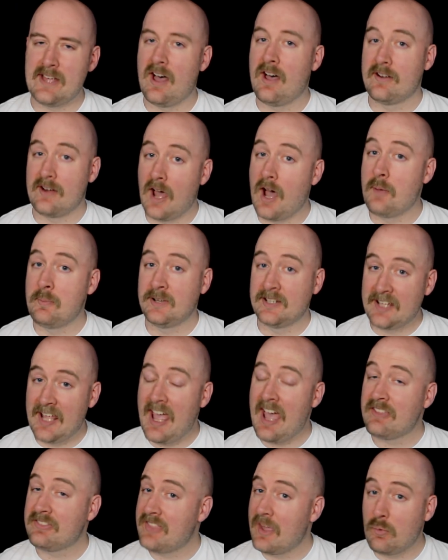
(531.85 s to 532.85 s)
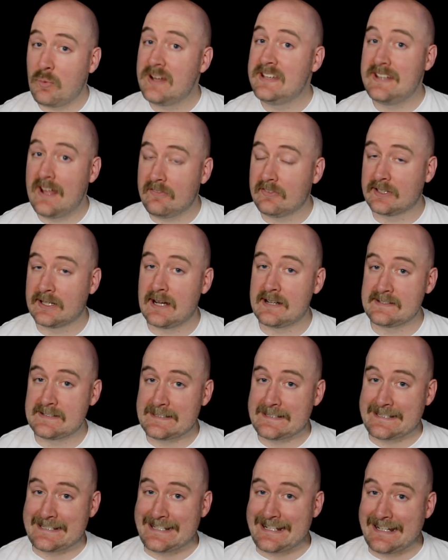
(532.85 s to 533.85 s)
on Amonkhet that we never got to
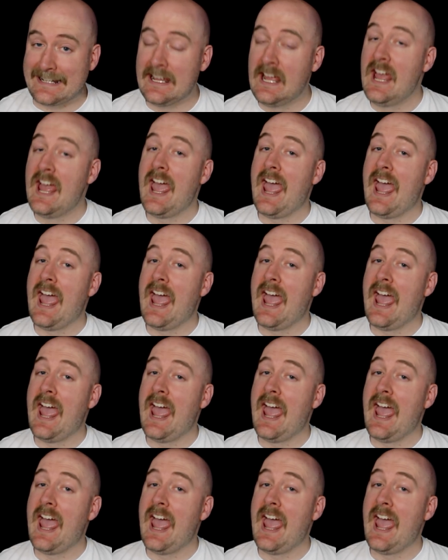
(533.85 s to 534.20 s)
see.